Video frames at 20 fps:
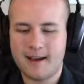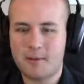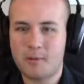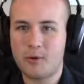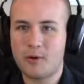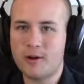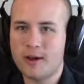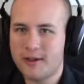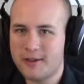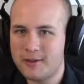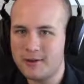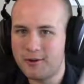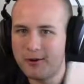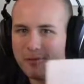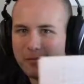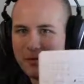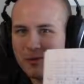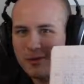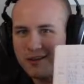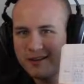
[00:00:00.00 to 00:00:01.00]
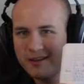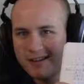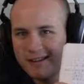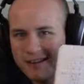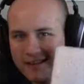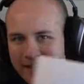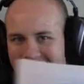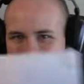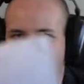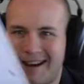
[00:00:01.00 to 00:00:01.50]
broke out the notebook.
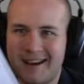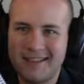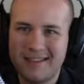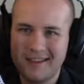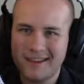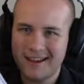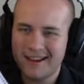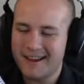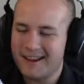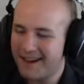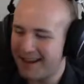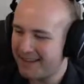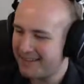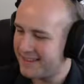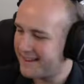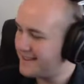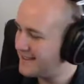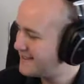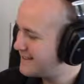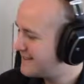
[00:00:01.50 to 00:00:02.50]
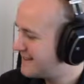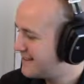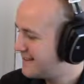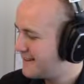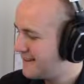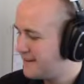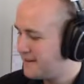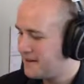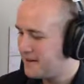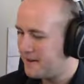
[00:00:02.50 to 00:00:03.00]
I think I got this.
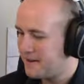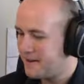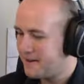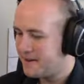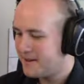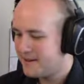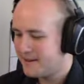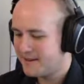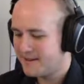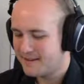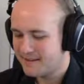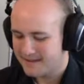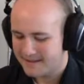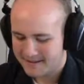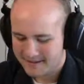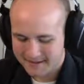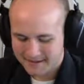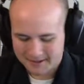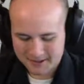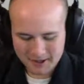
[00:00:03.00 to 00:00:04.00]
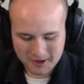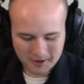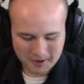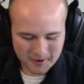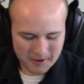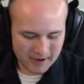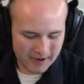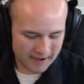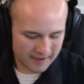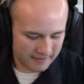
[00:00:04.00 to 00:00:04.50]

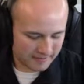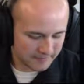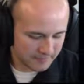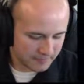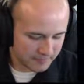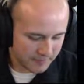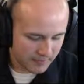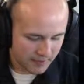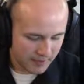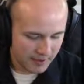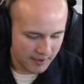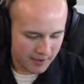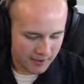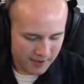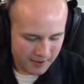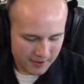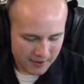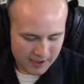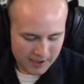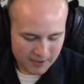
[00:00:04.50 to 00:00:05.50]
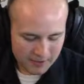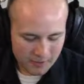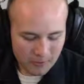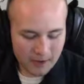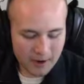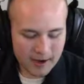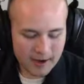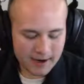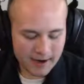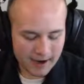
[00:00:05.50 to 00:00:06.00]
So,
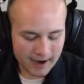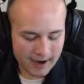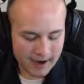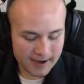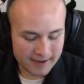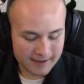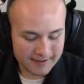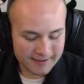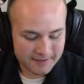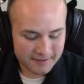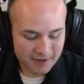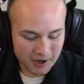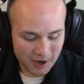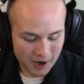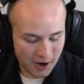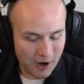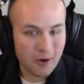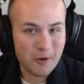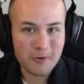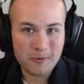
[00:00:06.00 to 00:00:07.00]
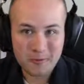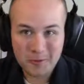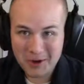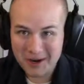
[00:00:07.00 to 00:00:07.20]
what I know,